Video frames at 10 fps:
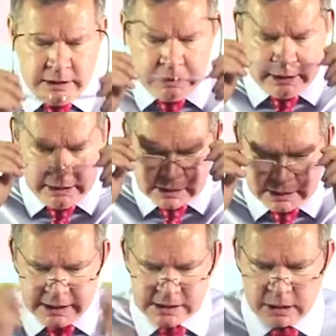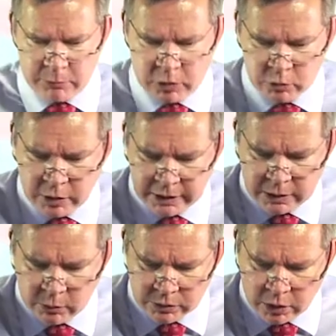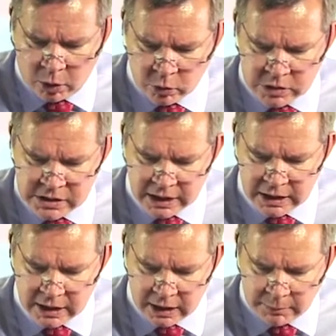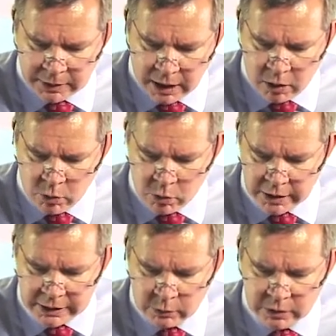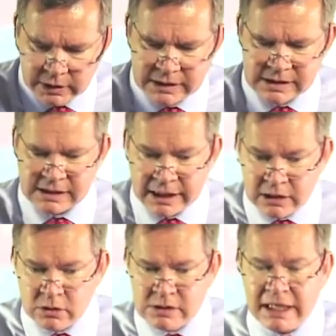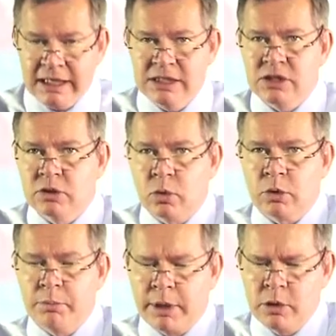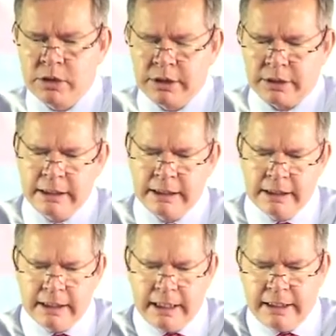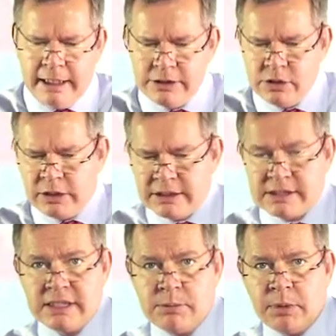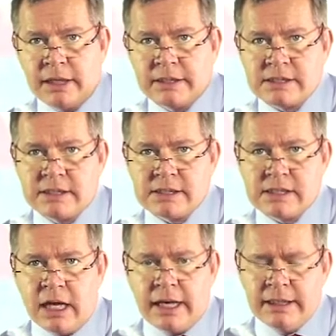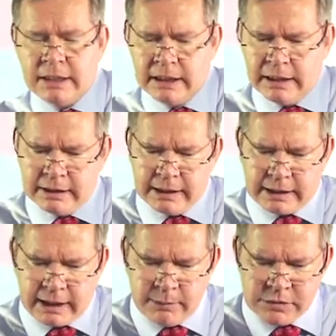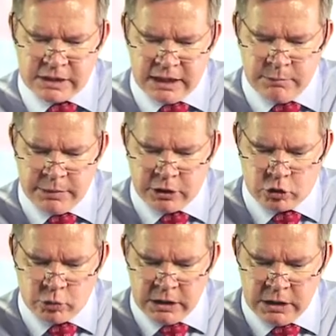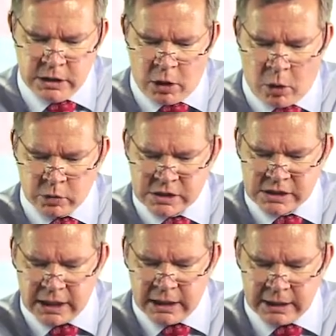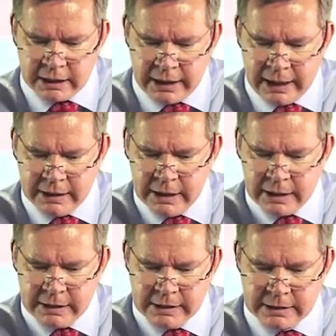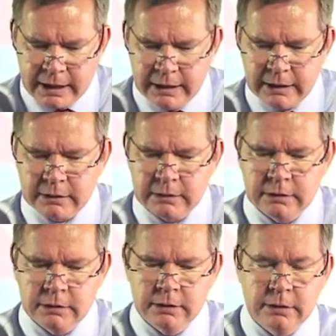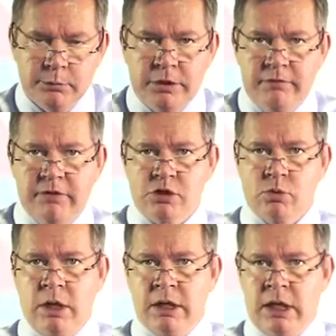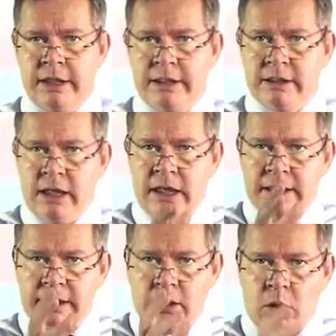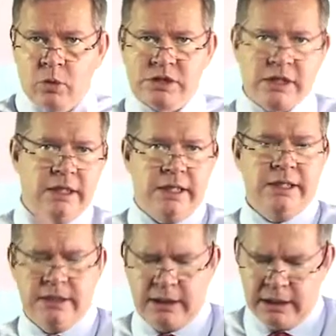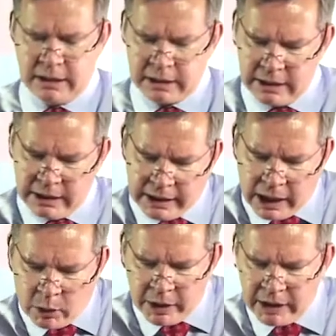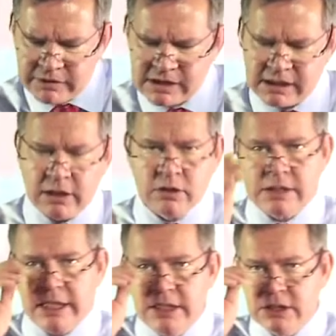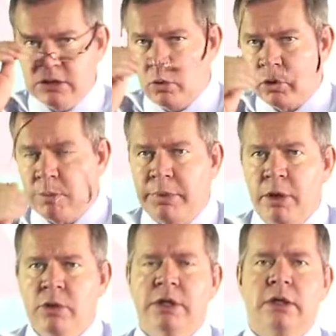In this case, I'm not working with a wholesaler, I'm now working with a sales agent or a broker. And as you can see by this design, that comes in between the wholesaler and the retailer. Previous one, I had direct wholesaler retailer. Now I have a sales agent or a broker.